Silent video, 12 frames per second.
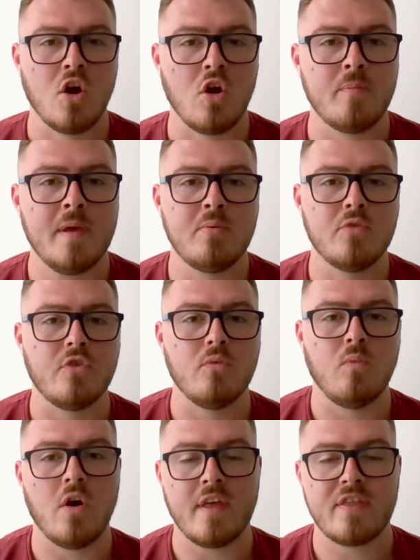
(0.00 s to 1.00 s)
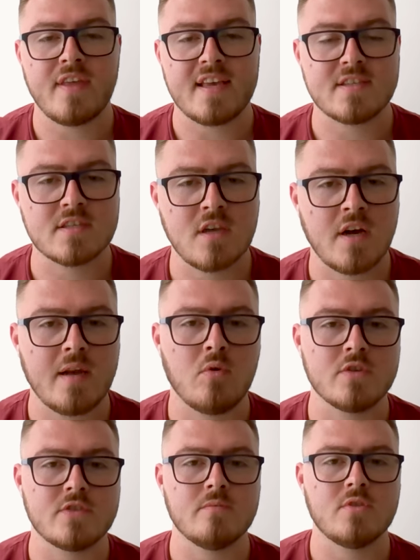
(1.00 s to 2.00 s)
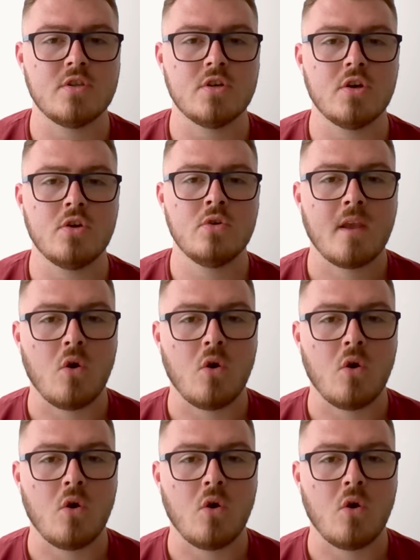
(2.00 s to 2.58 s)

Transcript: A lot of people do what they think society wants them to do,